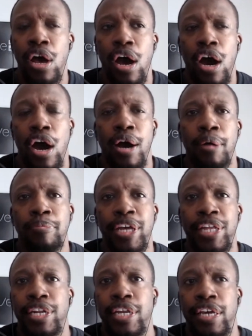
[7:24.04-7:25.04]

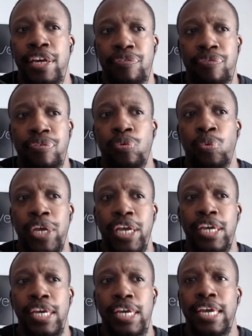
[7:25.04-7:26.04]
And
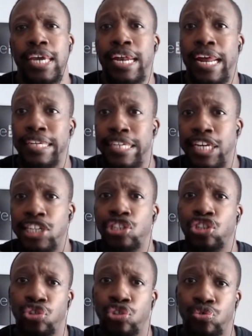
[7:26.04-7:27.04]
I did
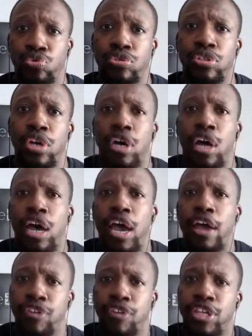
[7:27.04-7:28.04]
use
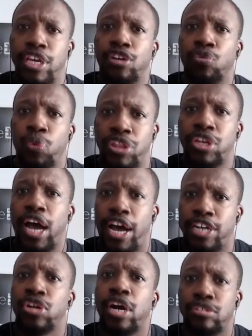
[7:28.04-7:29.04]
everything with
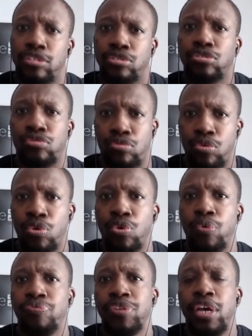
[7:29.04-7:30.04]
contractors
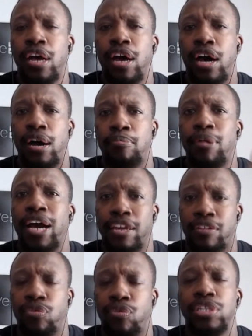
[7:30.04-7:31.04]
through my
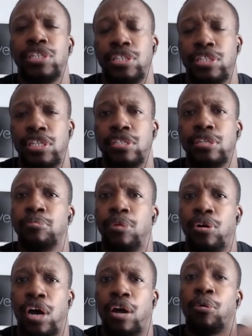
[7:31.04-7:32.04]
invoicing system
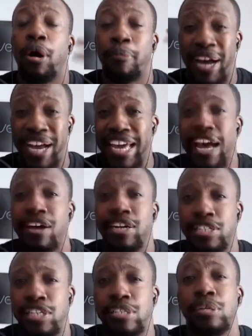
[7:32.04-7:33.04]
or my accounting
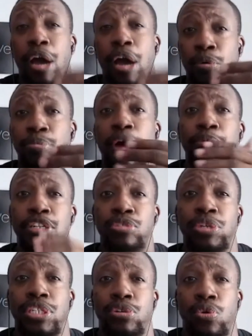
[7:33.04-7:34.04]
system, I would probably
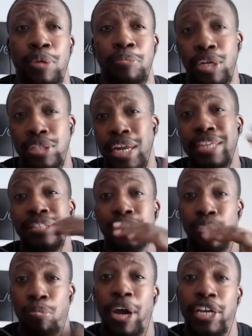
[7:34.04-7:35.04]
switch to QuickBooks, and I
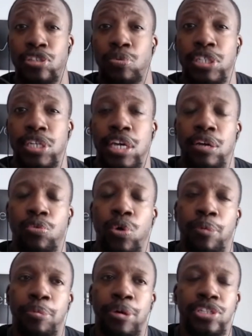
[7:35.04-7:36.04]
still might switch to
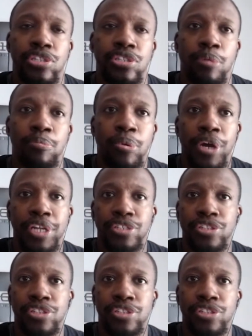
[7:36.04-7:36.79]
QuickBooks at some point.